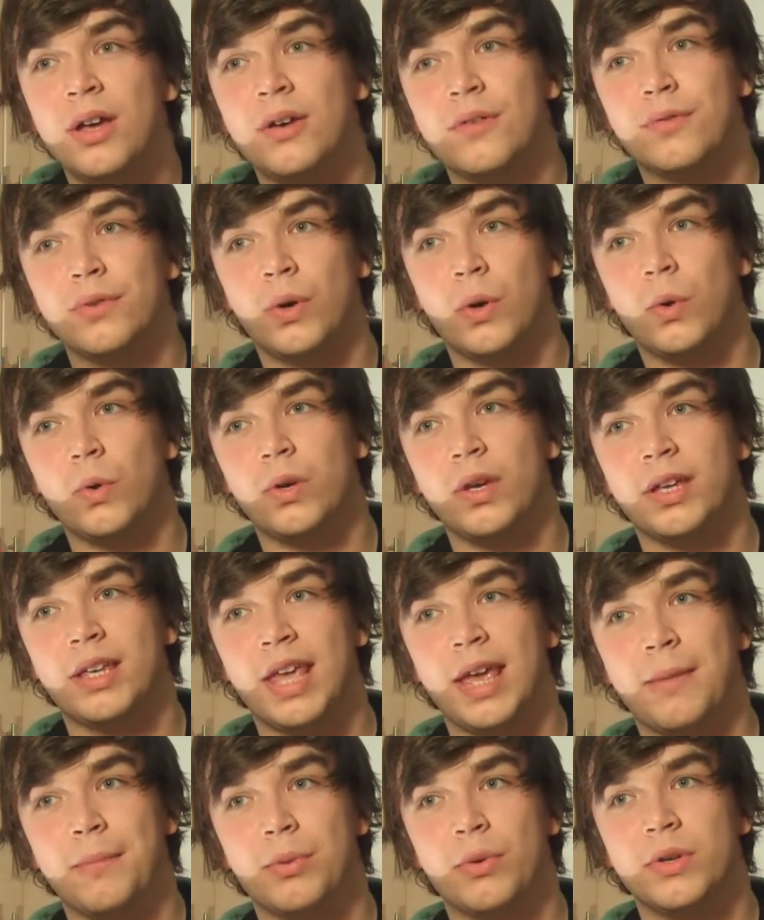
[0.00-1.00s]
for all your
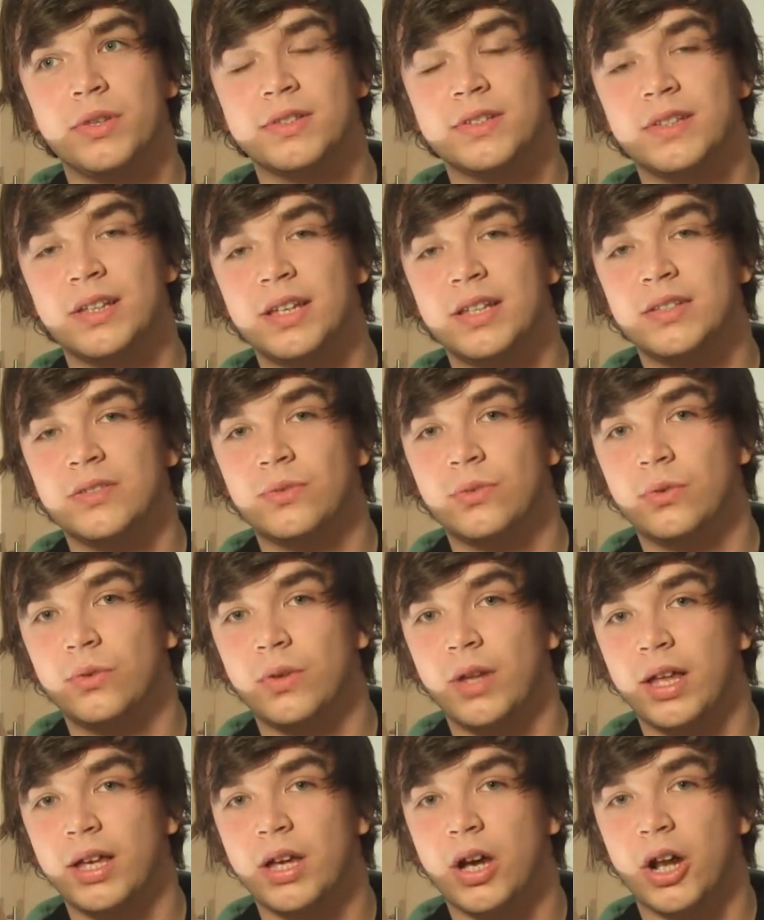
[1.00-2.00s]
game points needs and all
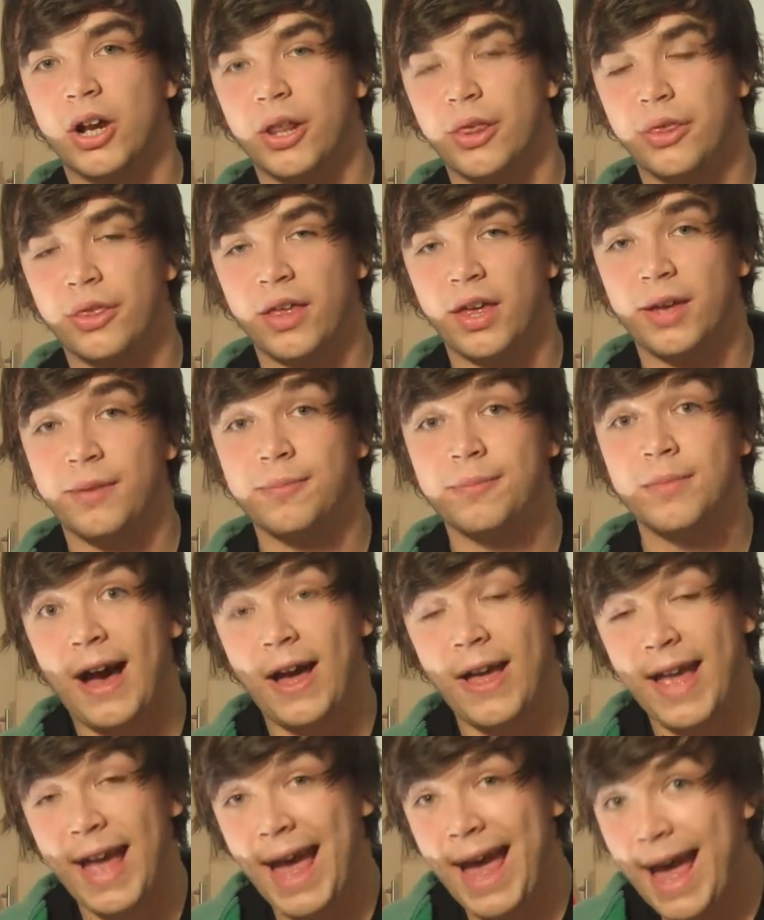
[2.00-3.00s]
that kind of thing.
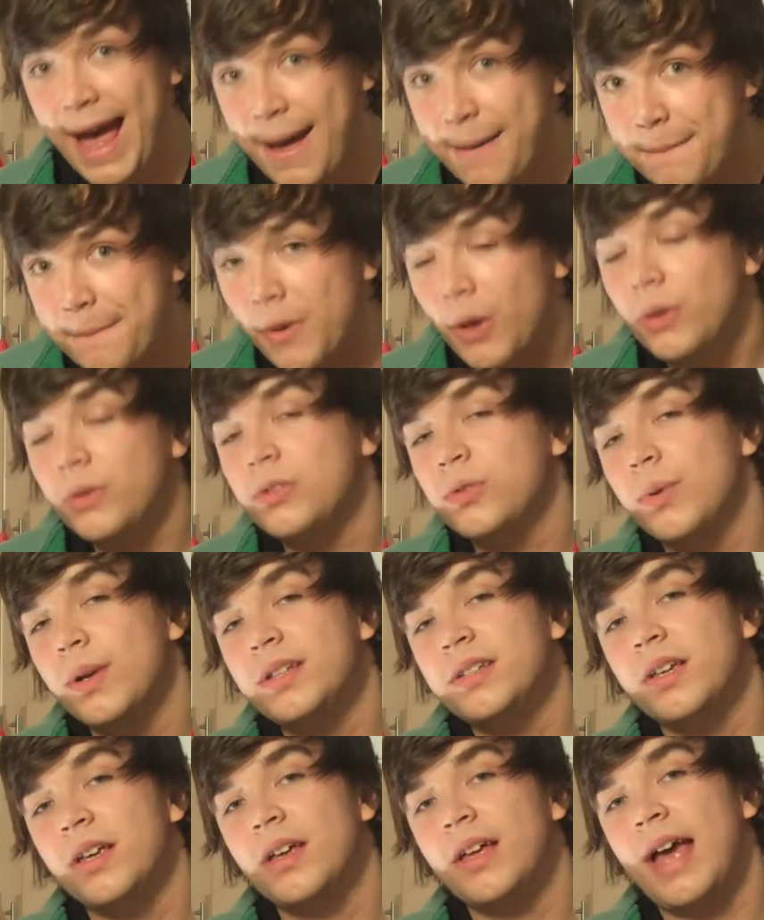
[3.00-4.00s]
I am on
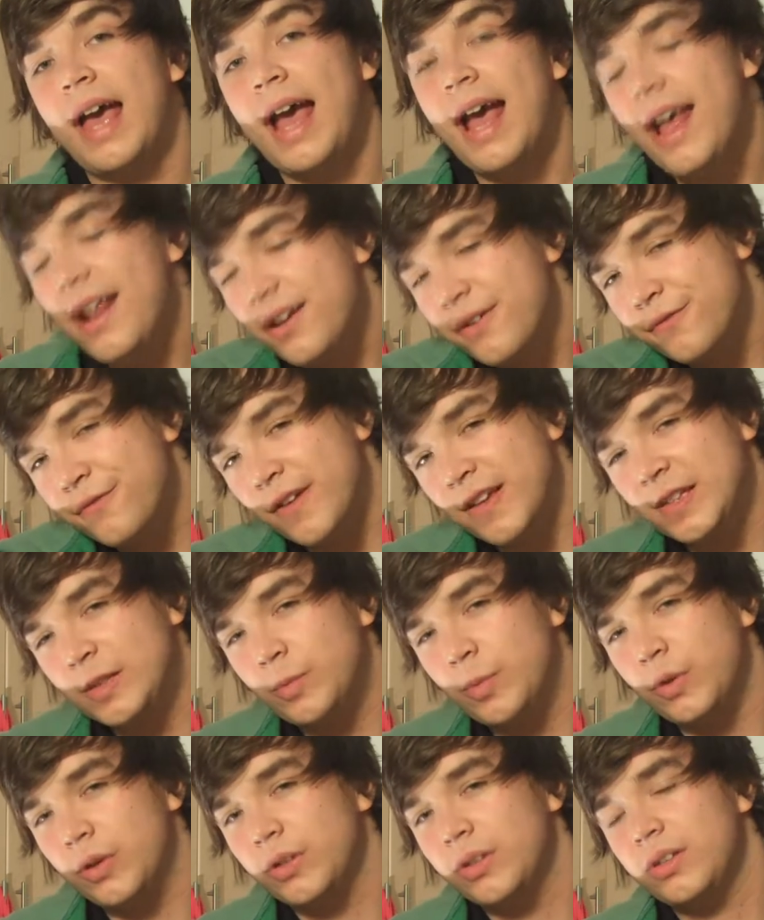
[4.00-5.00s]
Twitter and
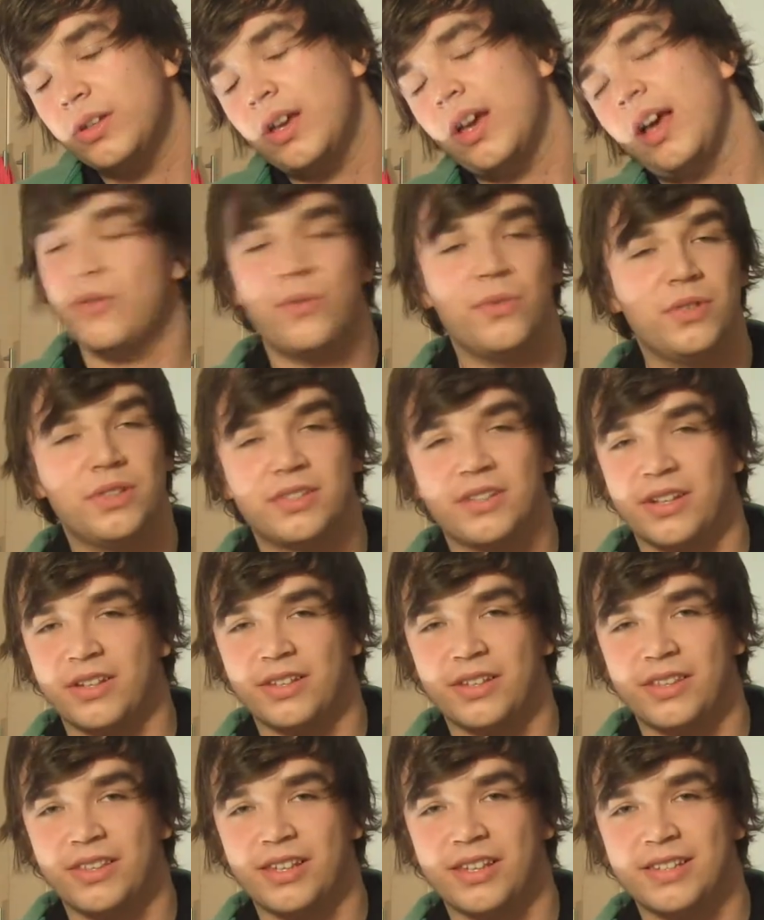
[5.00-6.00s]
Facebook, all these kind
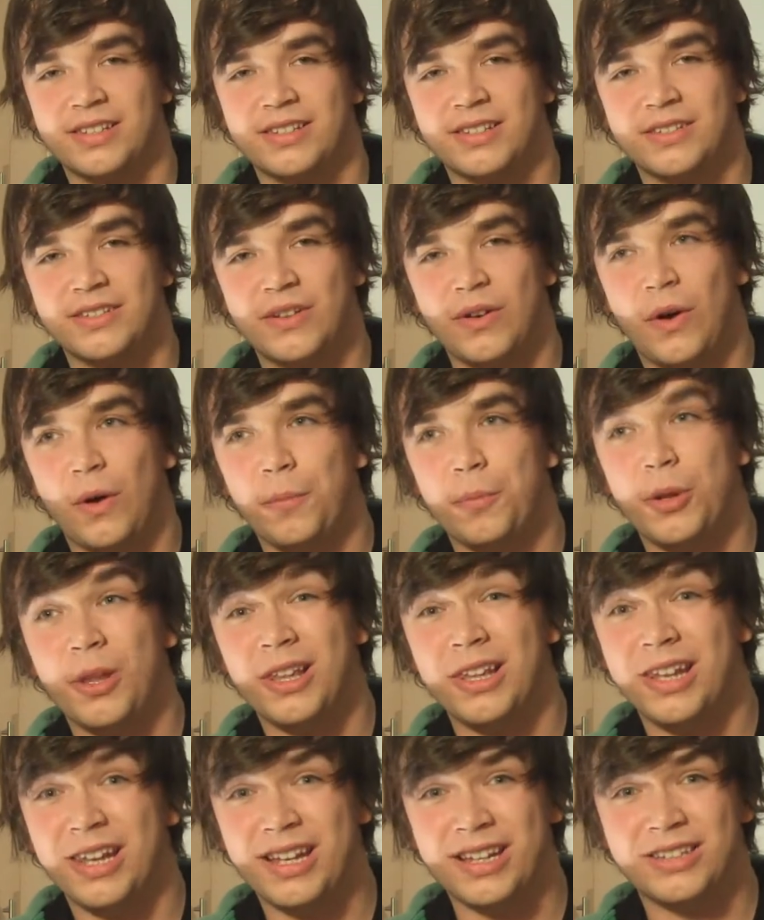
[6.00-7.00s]
of things, so I'll put
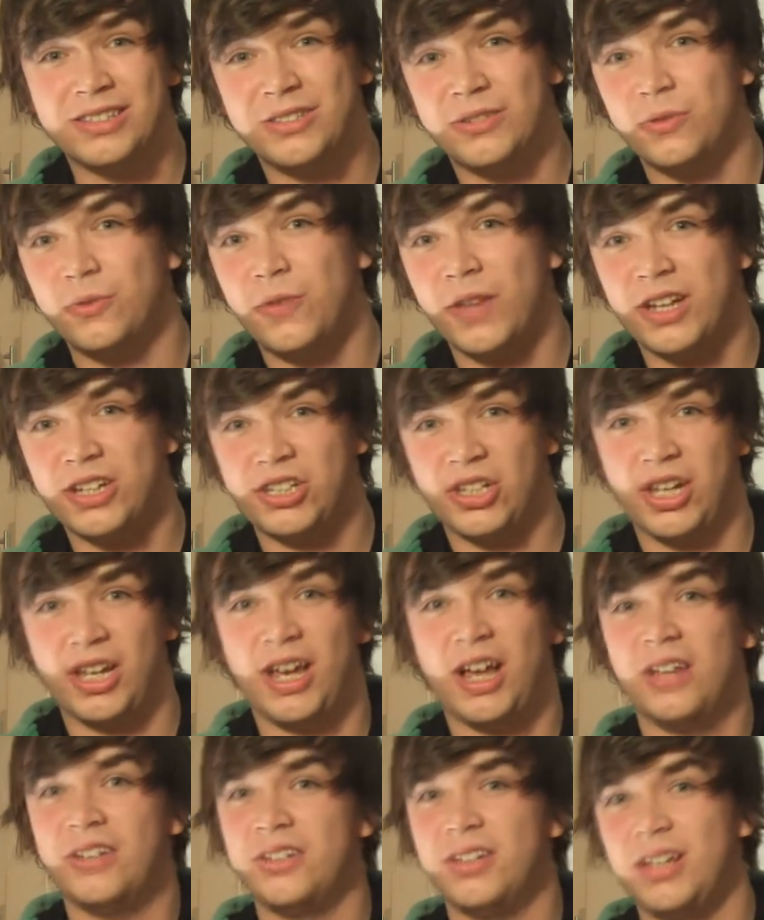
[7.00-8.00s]
links to all that shit
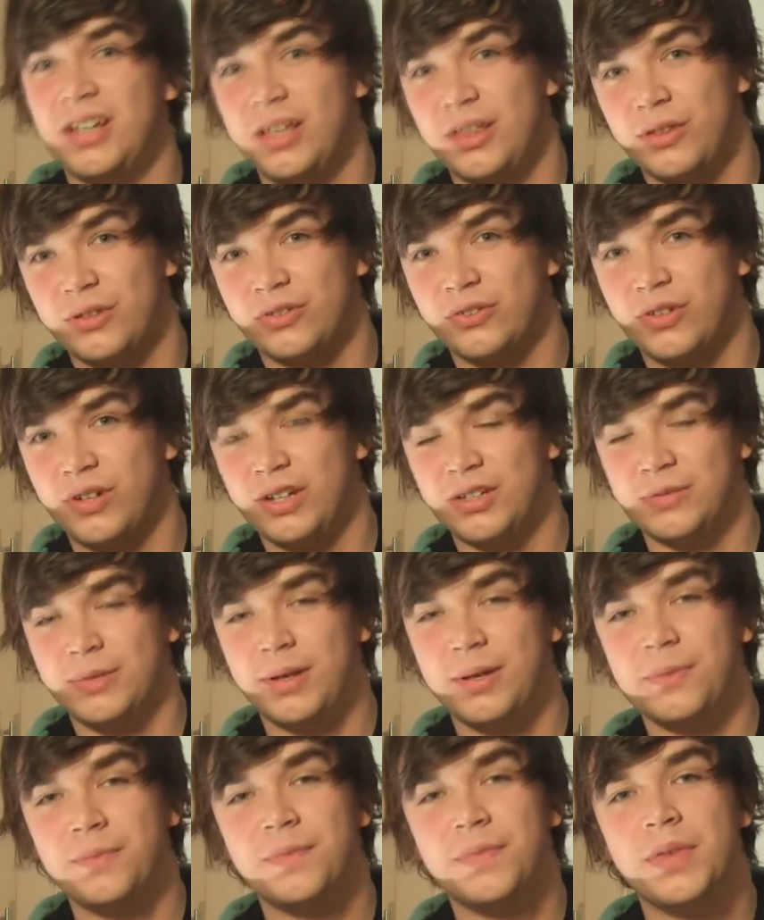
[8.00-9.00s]
underneath your screen as
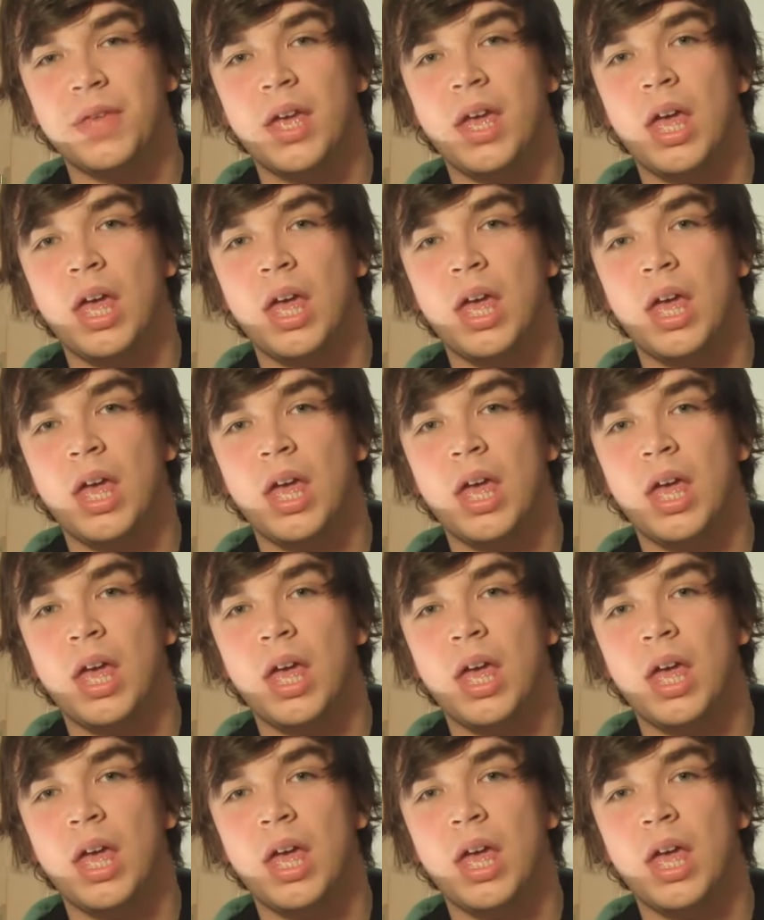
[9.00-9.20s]
well.